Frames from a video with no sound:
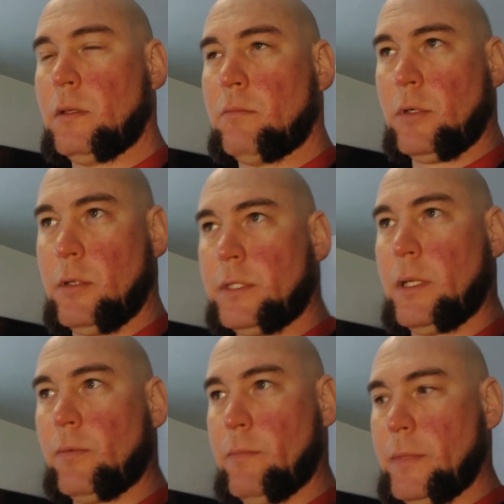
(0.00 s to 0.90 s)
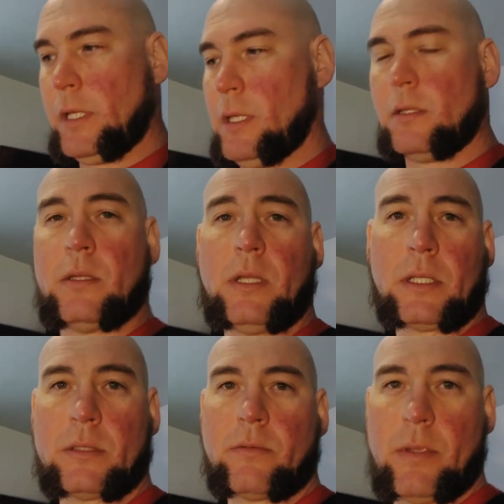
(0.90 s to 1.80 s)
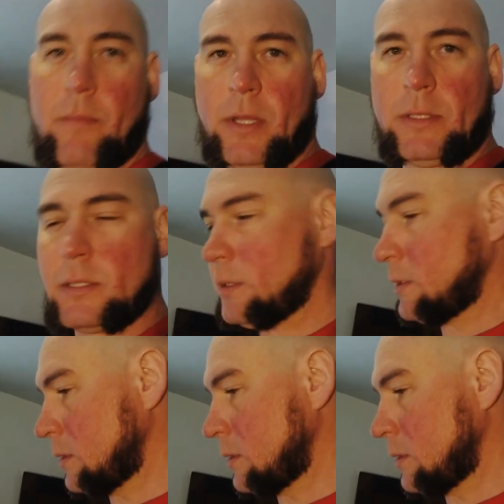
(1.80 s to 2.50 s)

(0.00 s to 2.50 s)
March, April, May, the next 3 months,